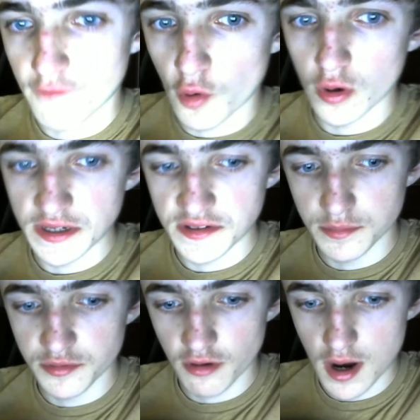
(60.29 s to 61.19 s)
40
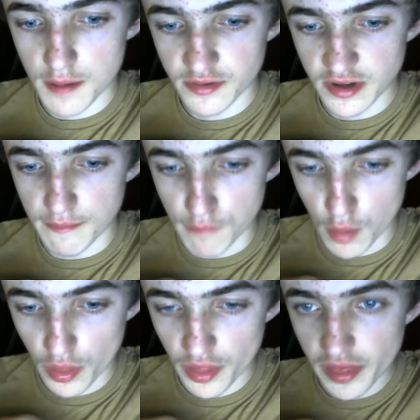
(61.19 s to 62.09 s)
subscribers in a
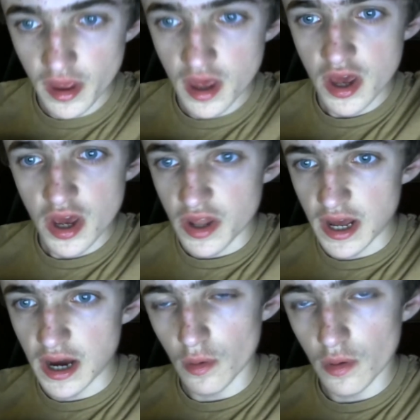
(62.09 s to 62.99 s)
month.
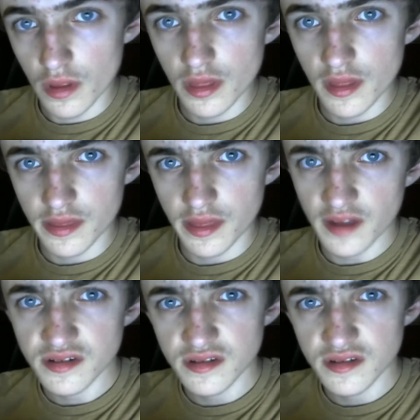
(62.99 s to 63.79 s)
Now, that's